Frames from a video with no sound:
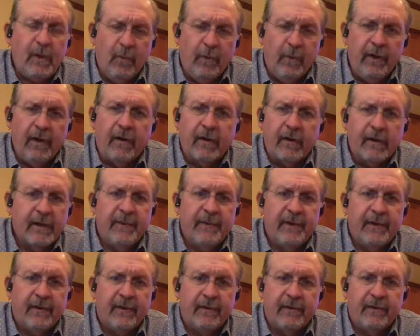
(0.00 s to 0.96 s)
We are
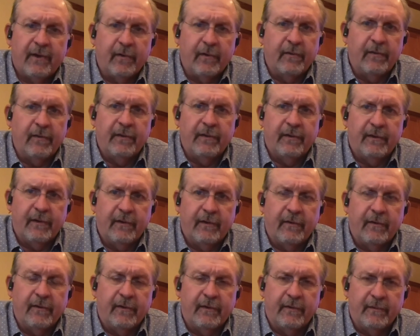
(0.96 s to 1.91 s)
coming on earlier and
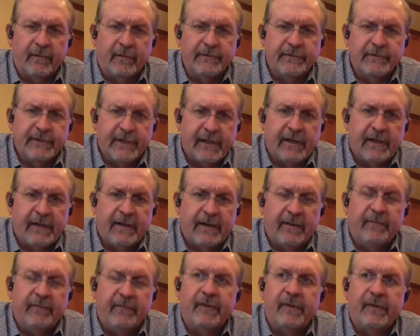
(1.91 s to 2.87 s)
earlier on
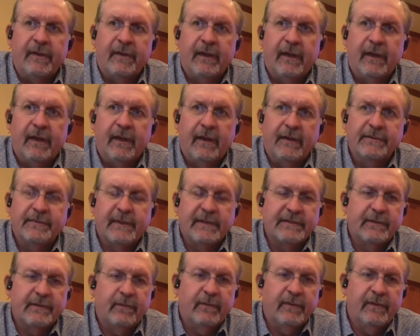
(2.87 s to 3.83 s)
jobs,
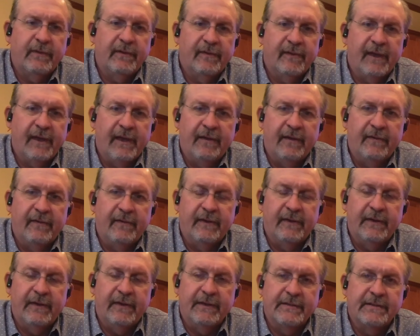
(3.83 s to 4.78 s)
especially with the design
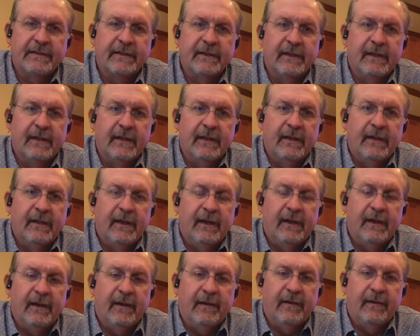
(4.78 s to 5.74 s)
assist
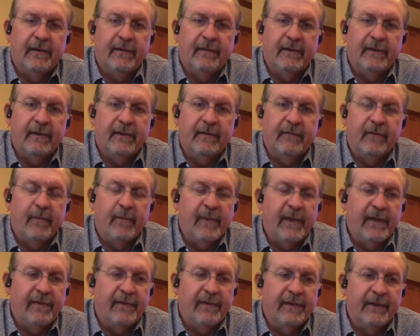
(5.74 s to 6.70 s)
delivery
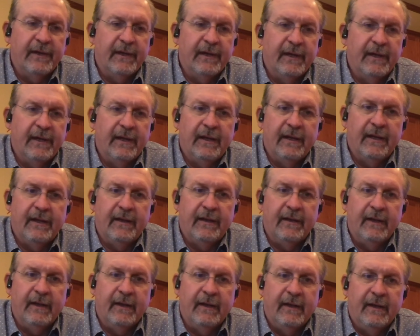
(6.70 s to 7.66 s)
method.
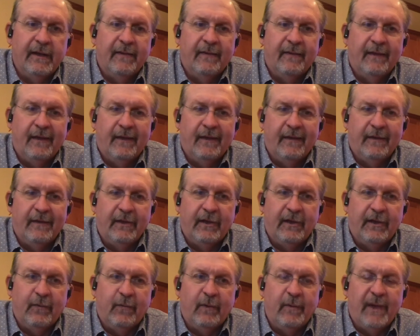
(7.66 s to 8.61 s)
And,
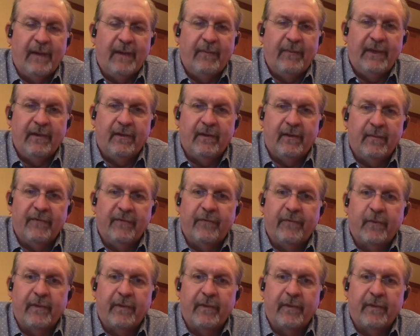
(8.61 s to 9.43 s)
we may be on